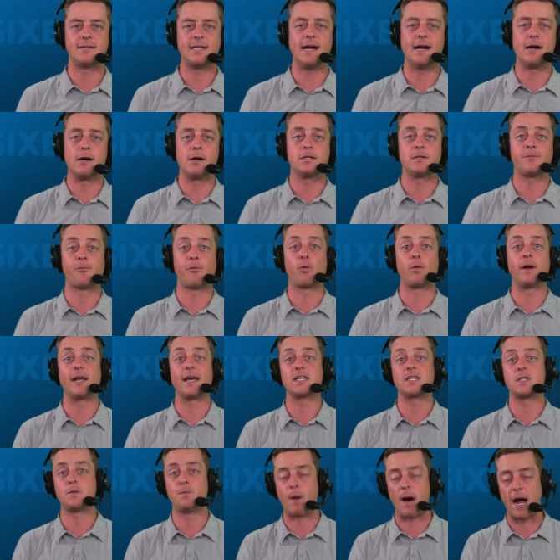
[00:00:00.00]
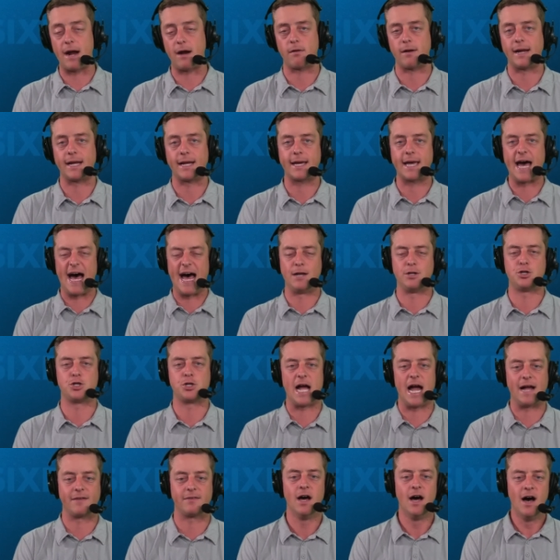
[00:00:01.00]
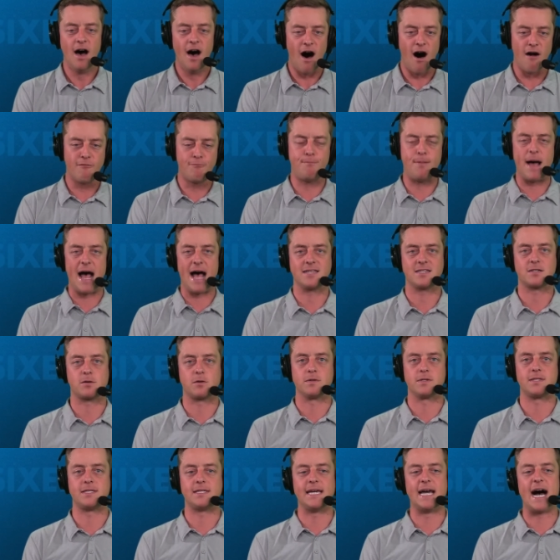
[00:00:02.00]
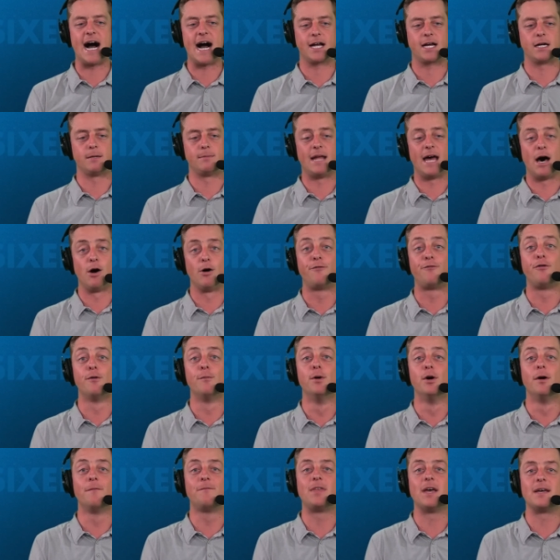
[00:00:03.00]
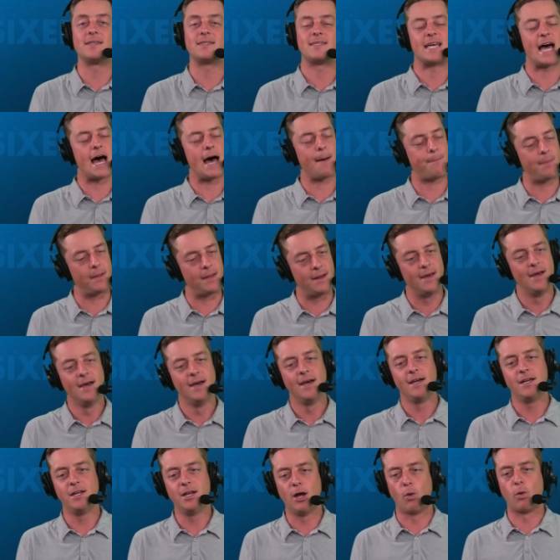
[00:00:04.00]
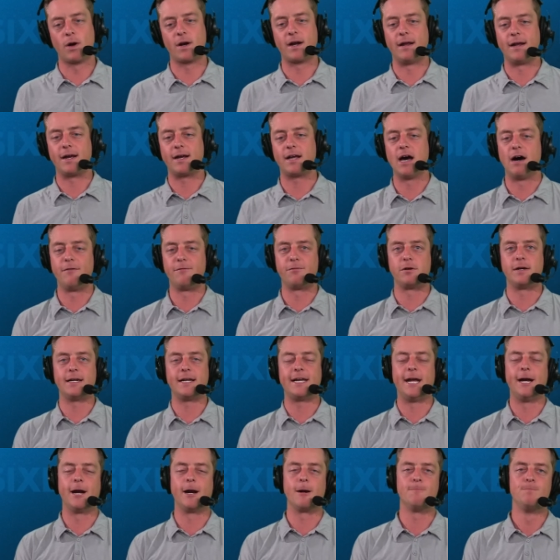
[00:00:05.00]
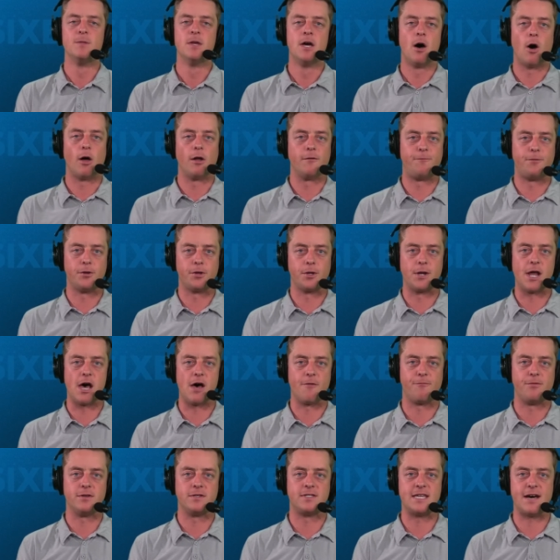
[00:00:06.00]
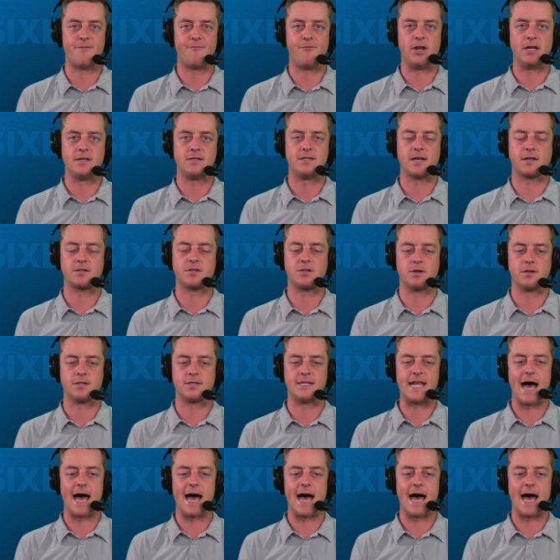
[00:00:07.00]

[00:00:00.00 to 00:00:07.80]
Harris for an expiring contract of Pascal Siakam? Now, if a move does happen, you know we're going to cover it here on Philadelphia 76ers.